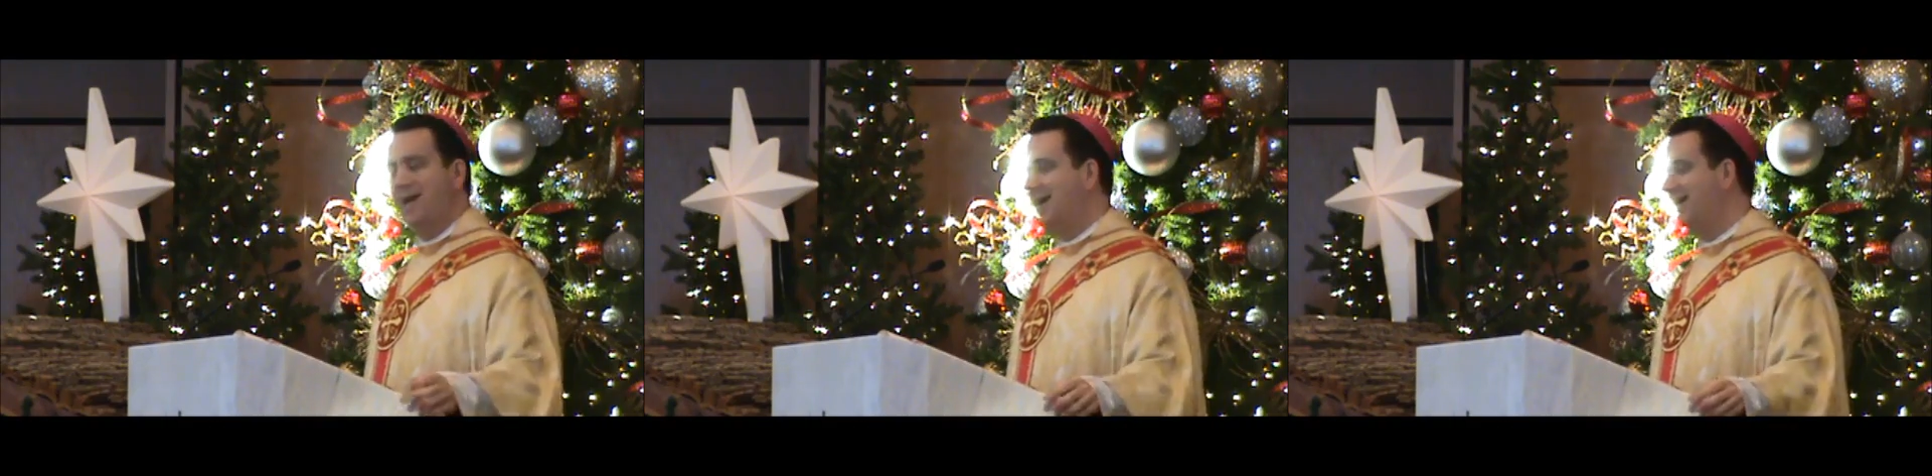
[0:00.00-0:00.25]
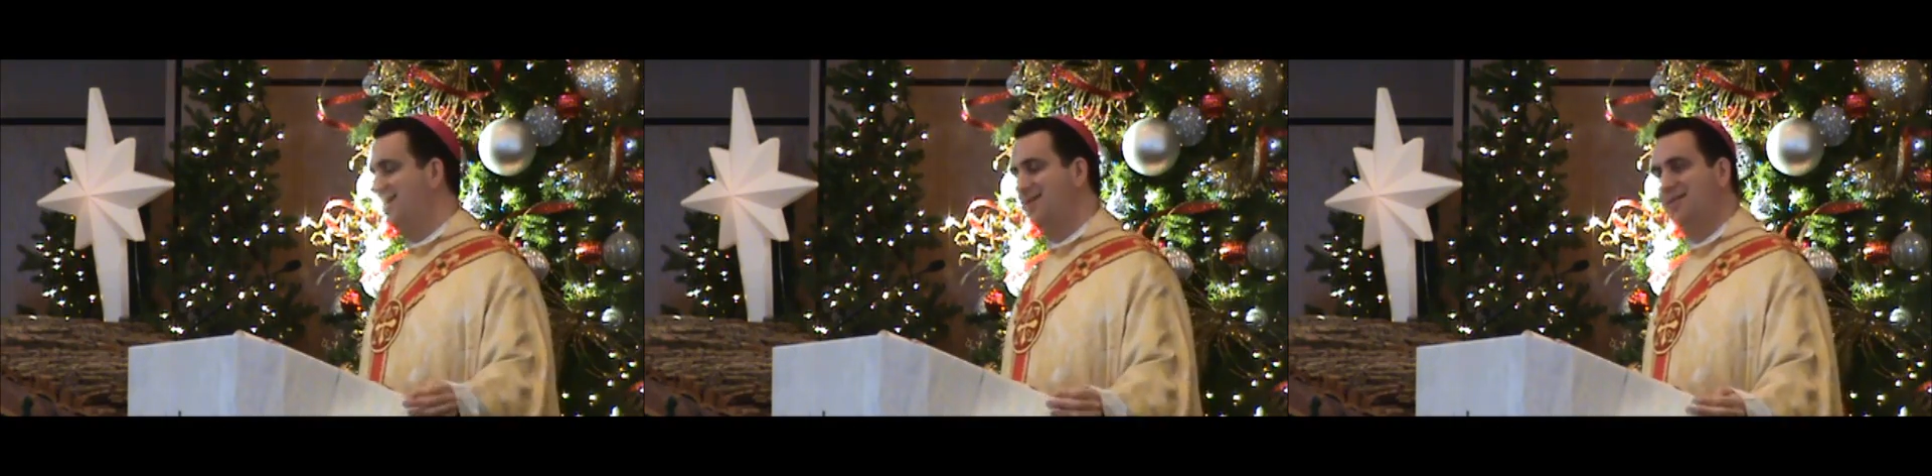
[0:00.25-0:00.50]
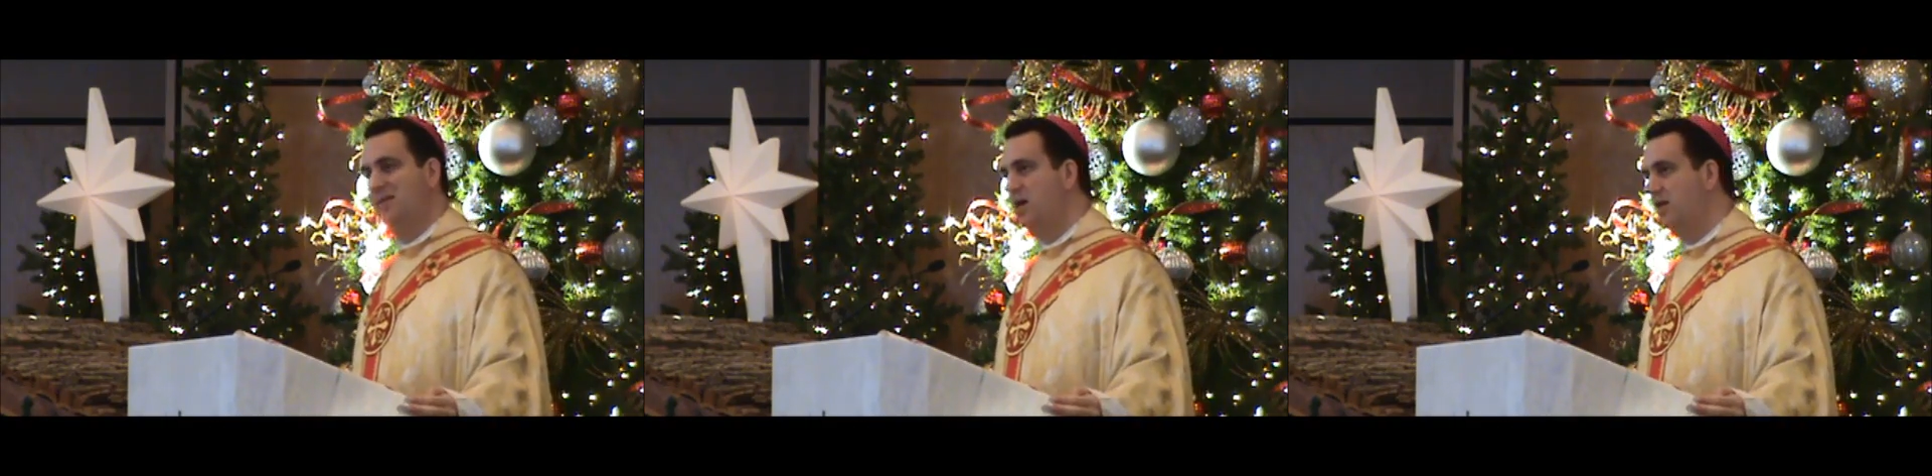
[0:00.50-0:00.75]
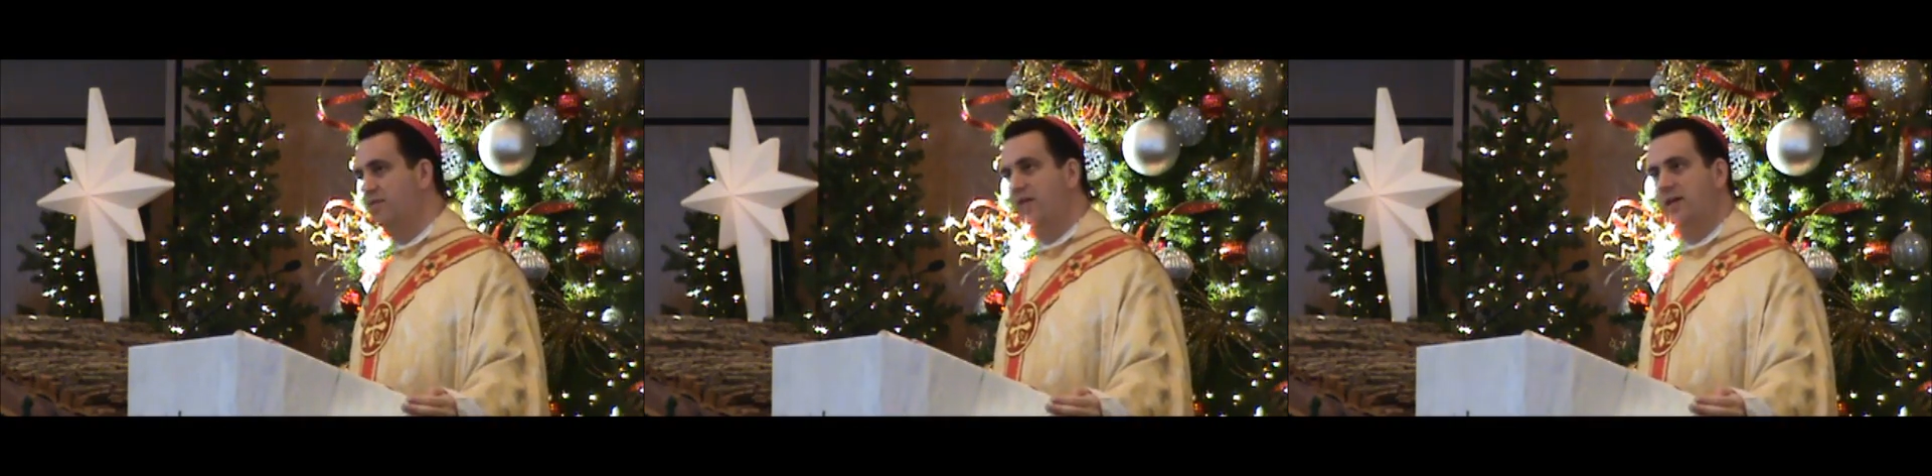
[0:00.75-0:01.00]
And he did
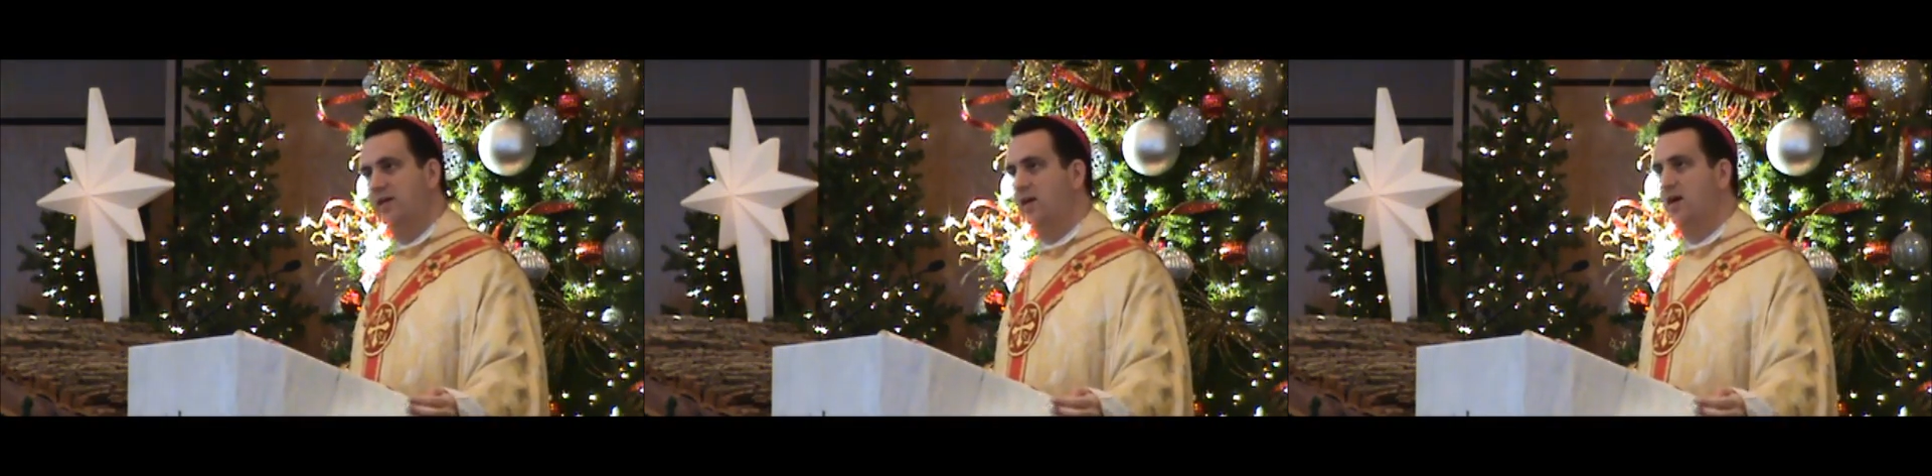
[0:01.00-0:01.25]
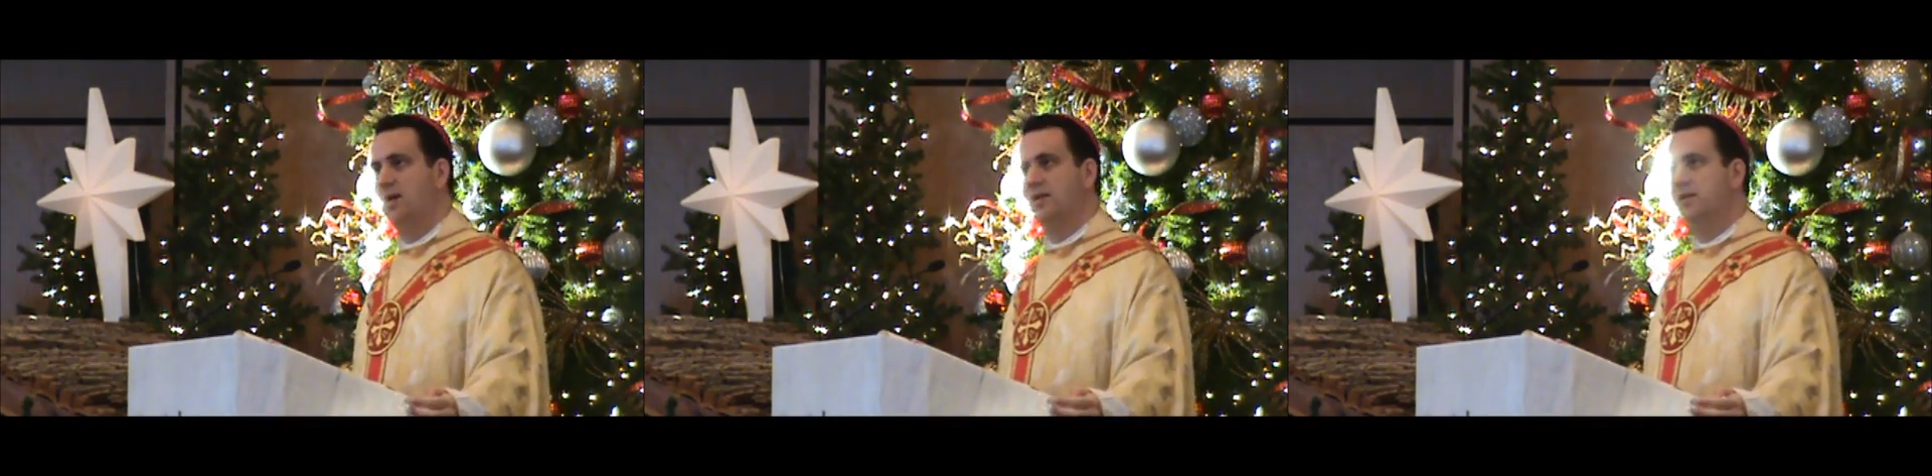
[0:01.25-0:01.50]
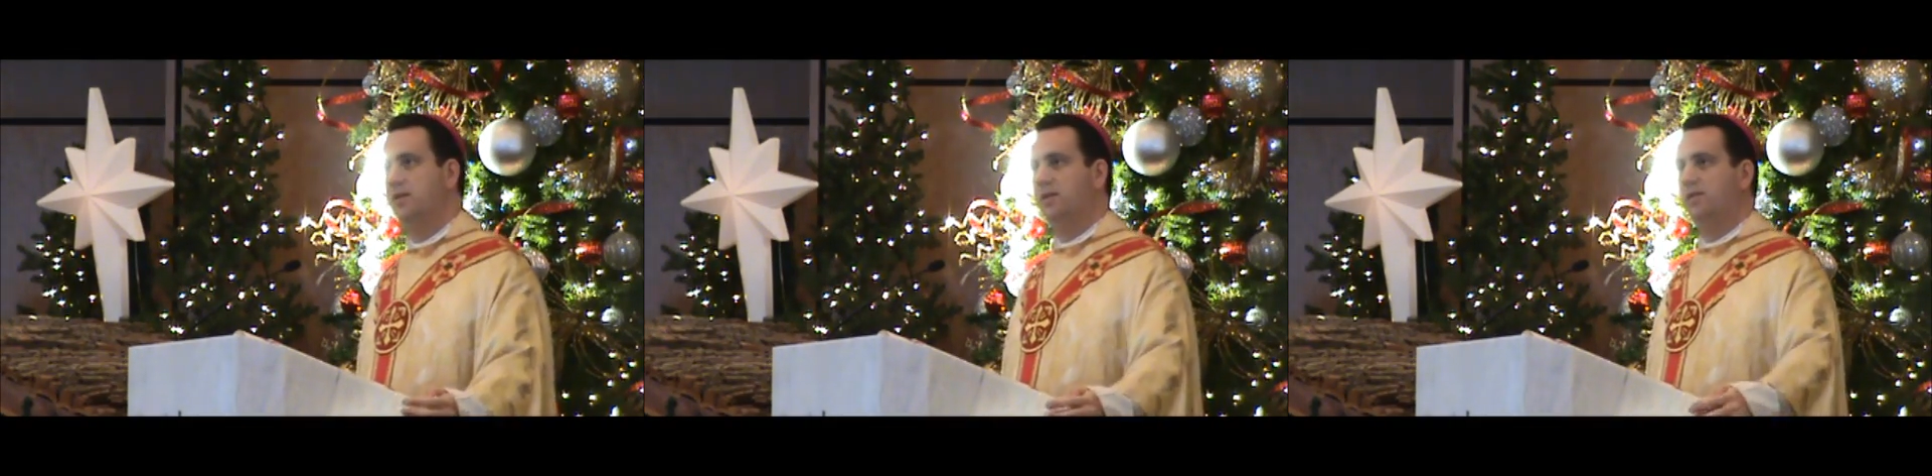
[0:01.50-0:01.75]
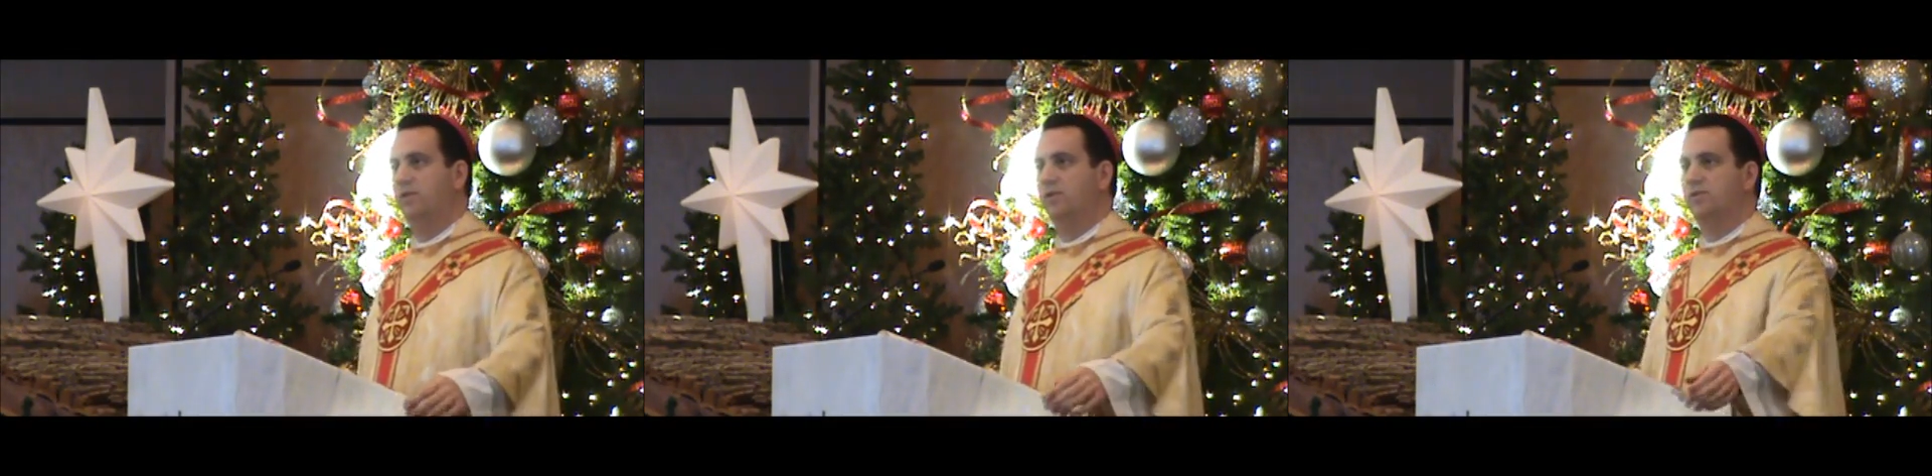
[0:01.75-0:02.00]
not find God in
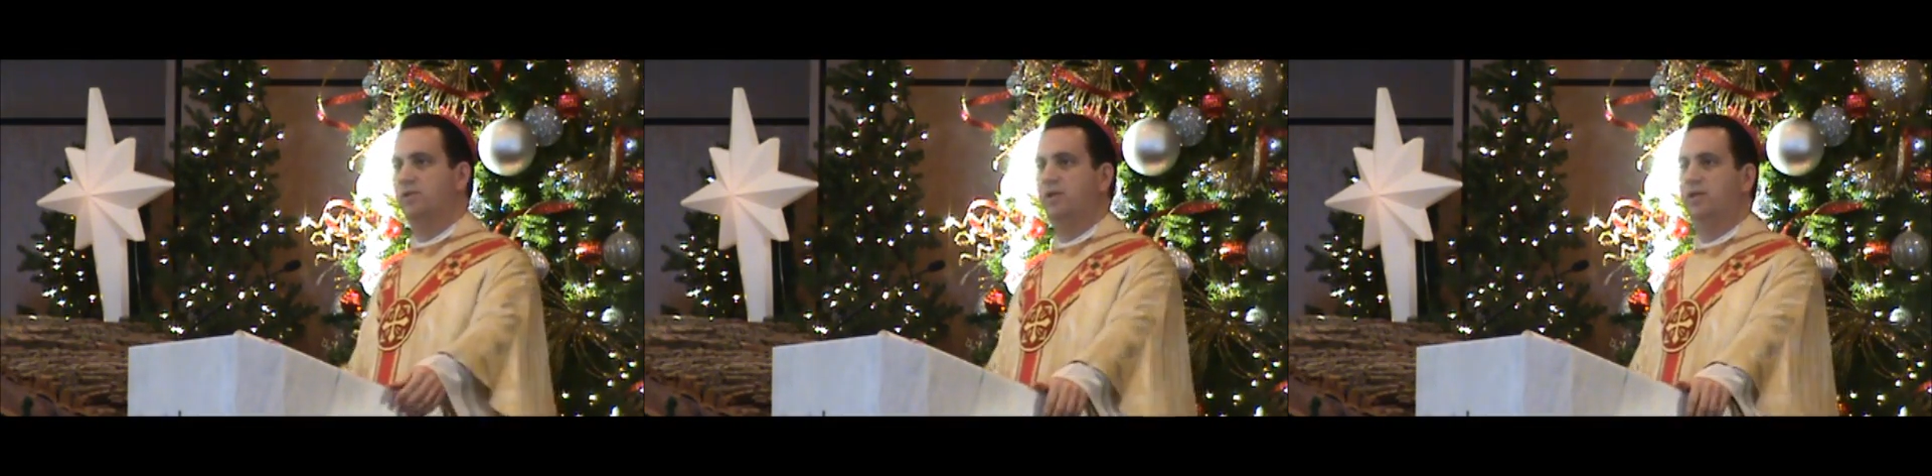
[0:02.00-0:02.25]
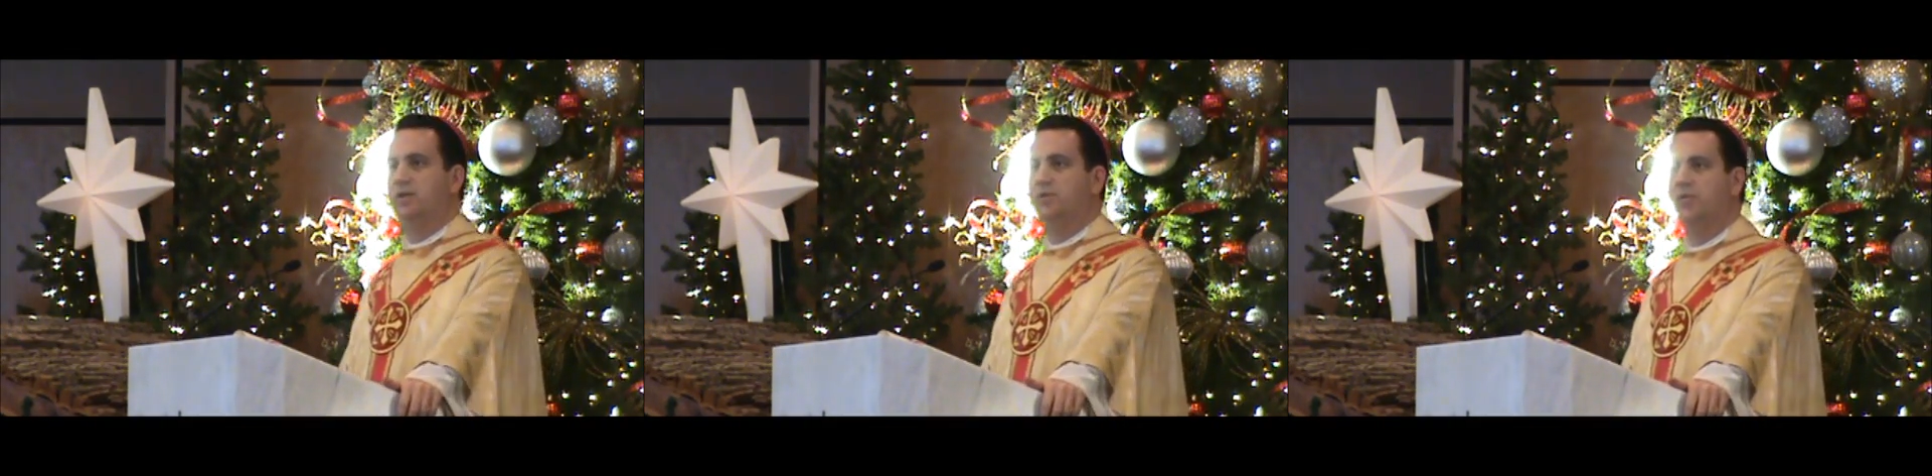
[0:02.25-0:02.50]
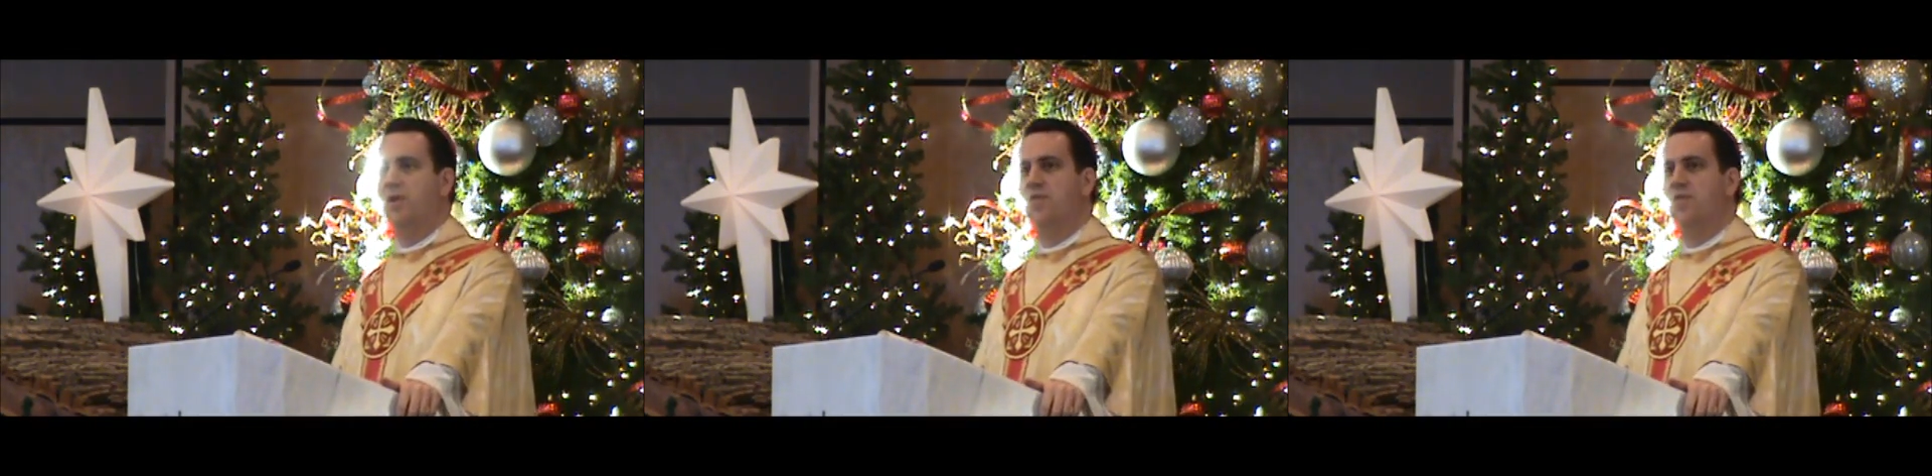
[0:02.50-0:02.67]
any of those things.